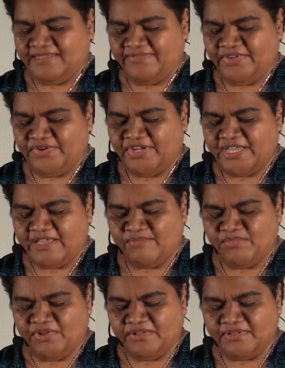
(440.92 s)
very
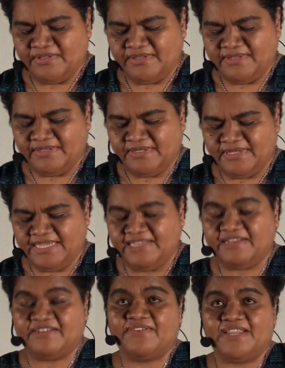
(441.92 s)
humble,
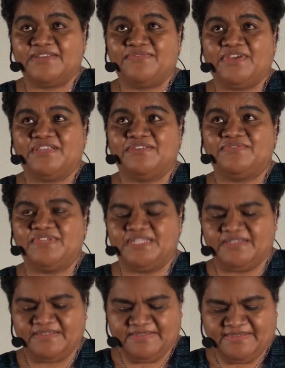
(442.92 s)
and a great father
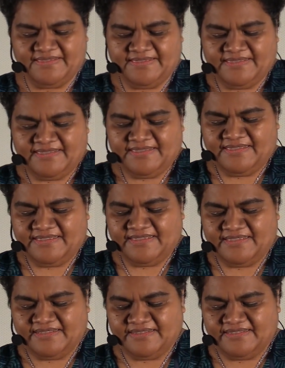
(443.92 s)
figure.
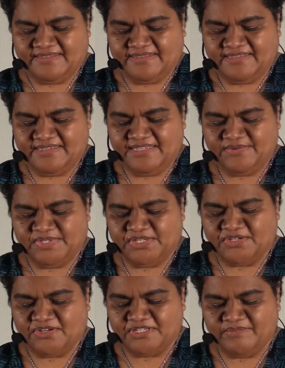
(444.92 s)
Uh, he was a
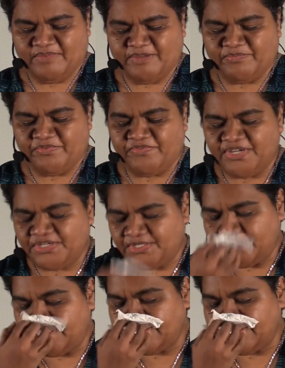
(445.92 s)
doctor by profession,